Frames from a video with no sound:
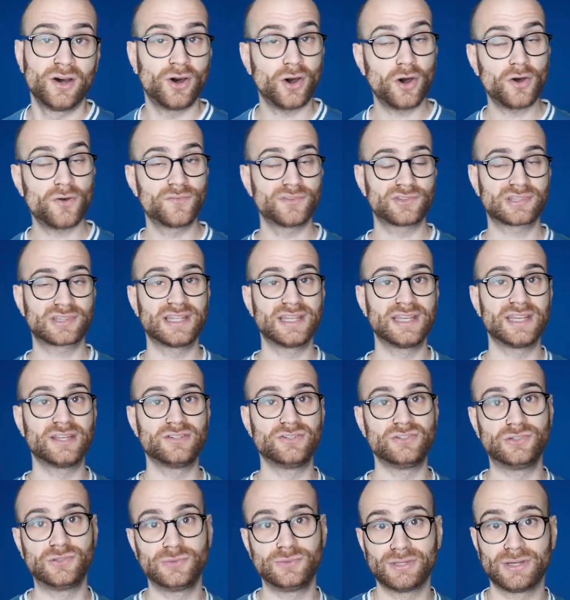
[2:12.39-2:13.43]
Obviously, a
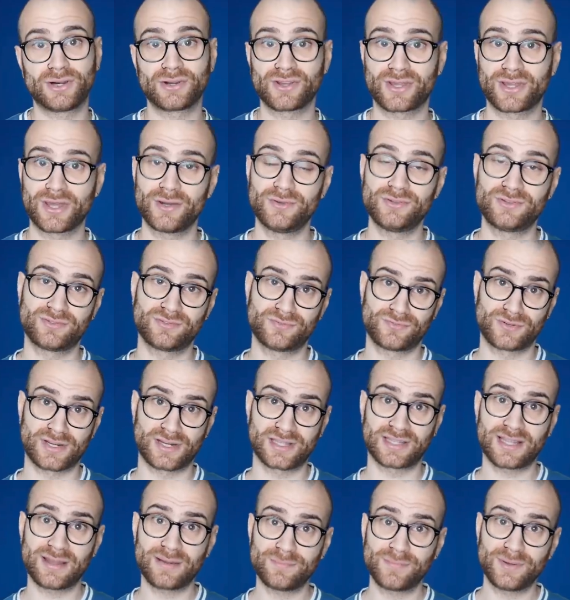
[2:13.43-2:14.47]
new young coach in
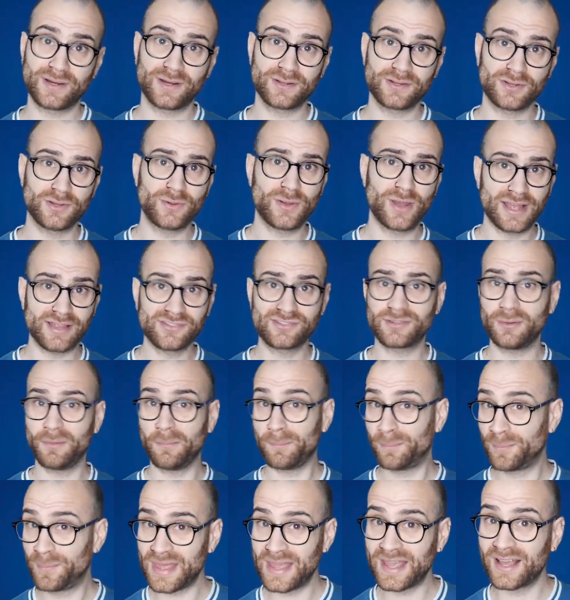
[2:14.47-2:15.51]
Frank Lampard, who has some
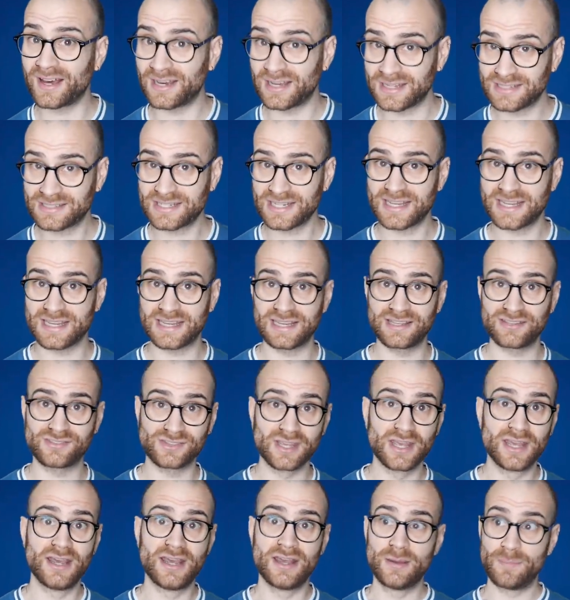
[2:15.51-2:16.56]
big ideas
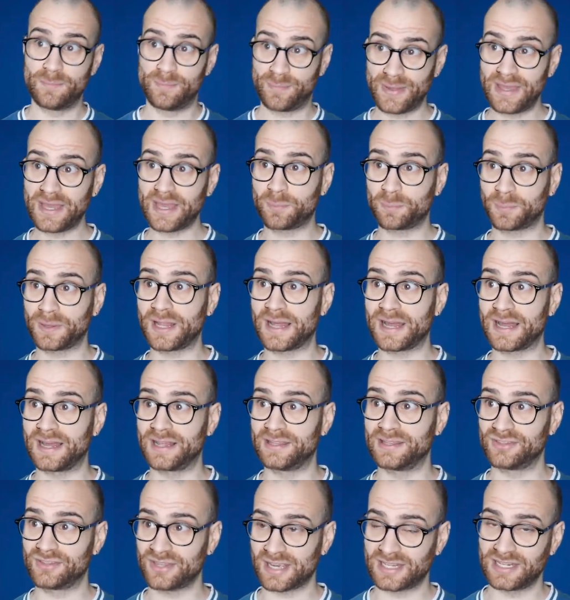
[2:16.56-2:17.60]
big
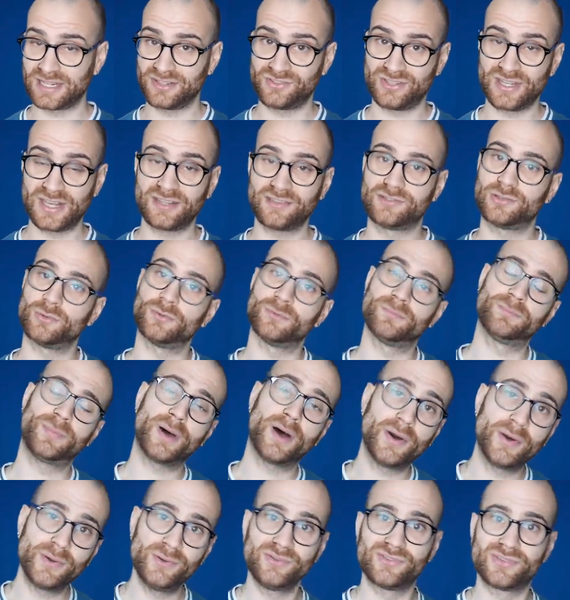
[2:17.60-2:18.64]
plans and is yet to
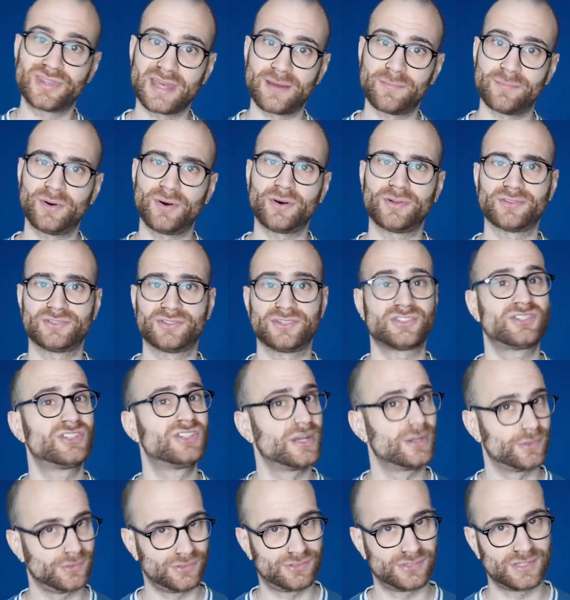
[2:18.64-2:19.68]
impose them onto
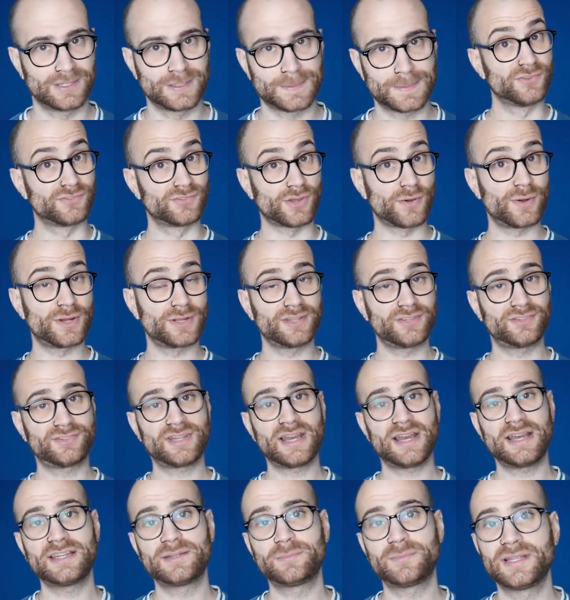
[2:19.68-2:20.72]
Chelsea. So
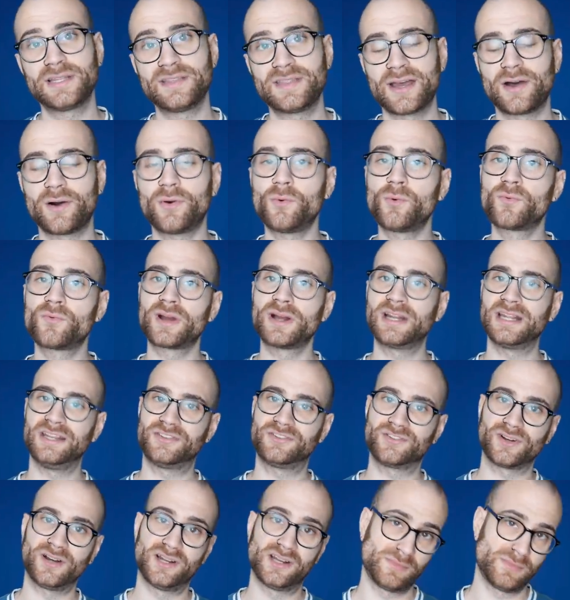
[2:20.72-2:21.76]
understandably, they're already
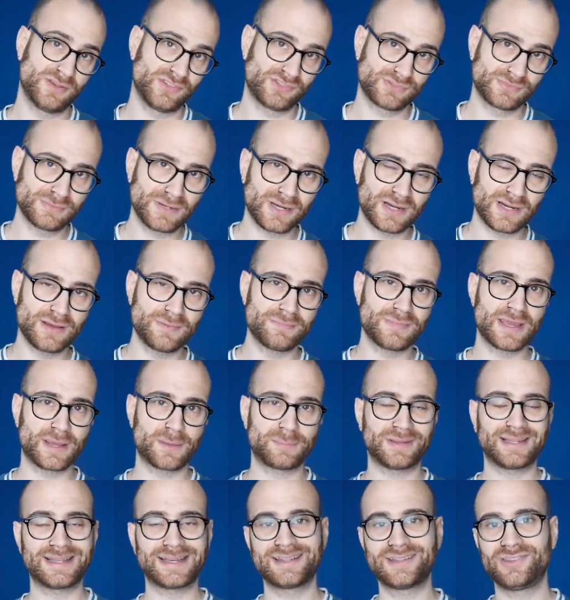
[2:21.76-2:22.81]
trying to be smart and make
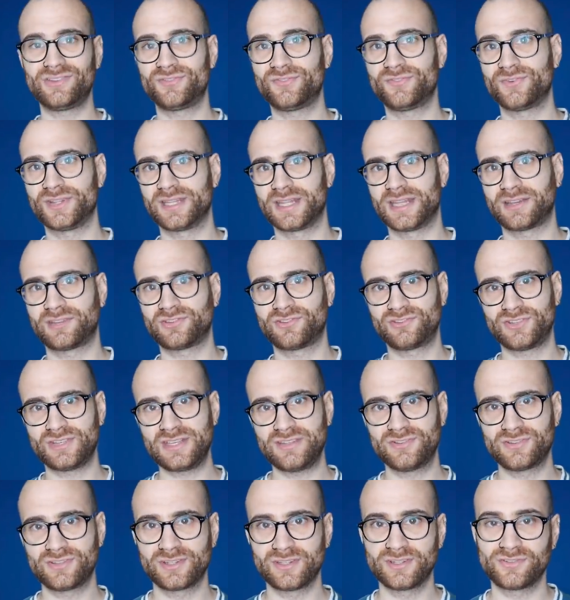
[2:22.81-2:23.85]
plans for next
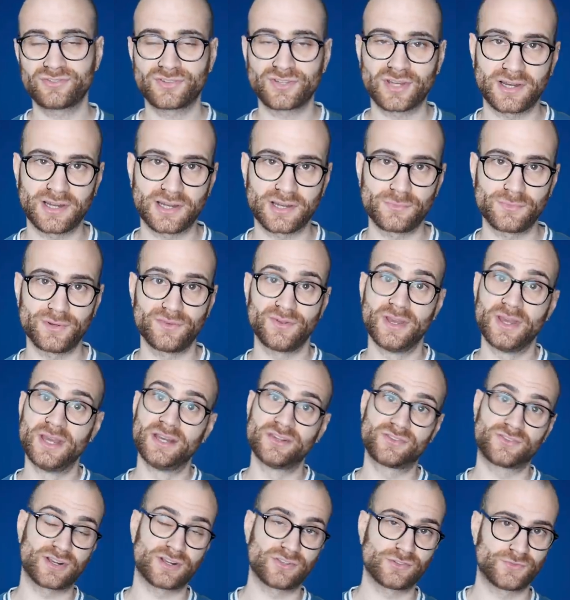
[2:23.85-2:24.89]
season, starting with
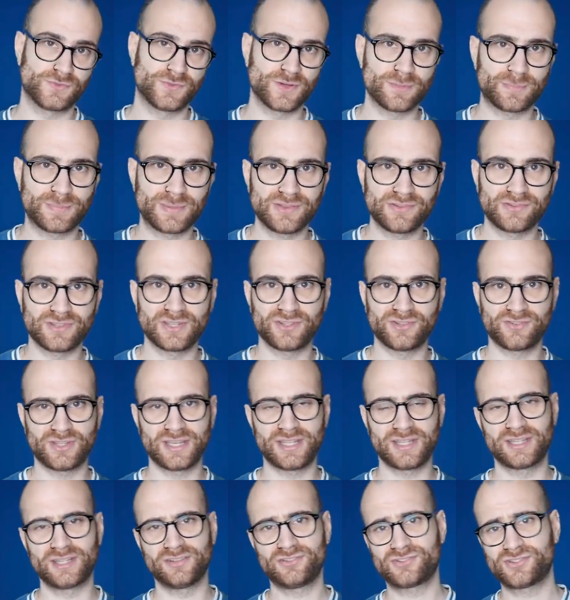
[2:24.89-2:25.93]
transfer business
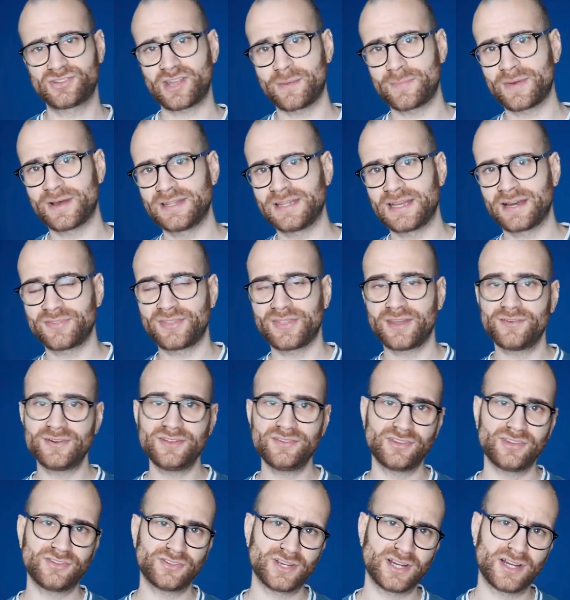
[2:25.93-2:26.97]
in the summer. Now, there is
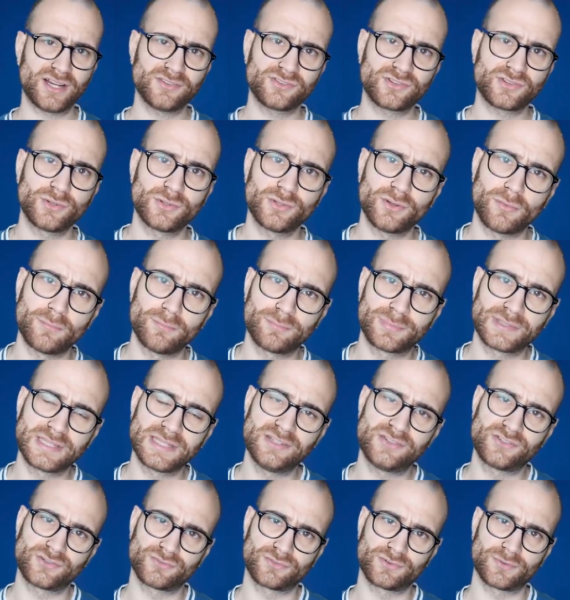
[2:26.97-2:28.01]
this article on
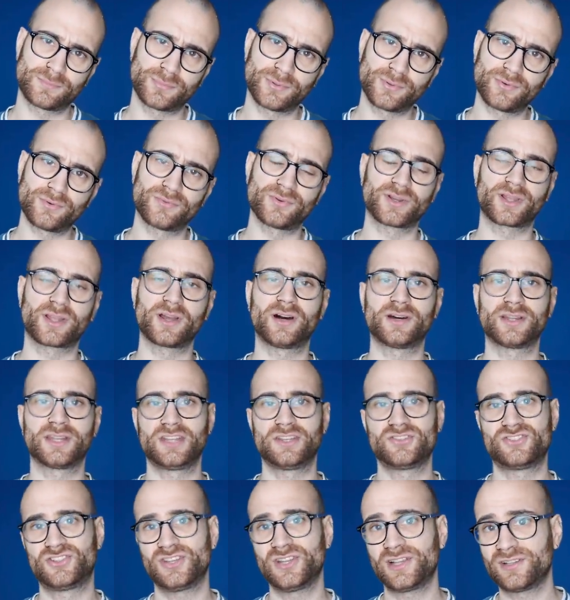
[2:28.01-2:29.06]
Bleacher Report
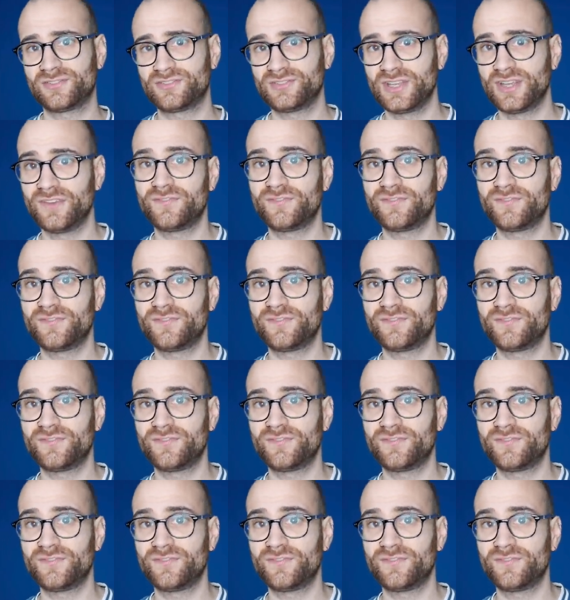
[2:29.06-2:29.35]
regarding Chelsea.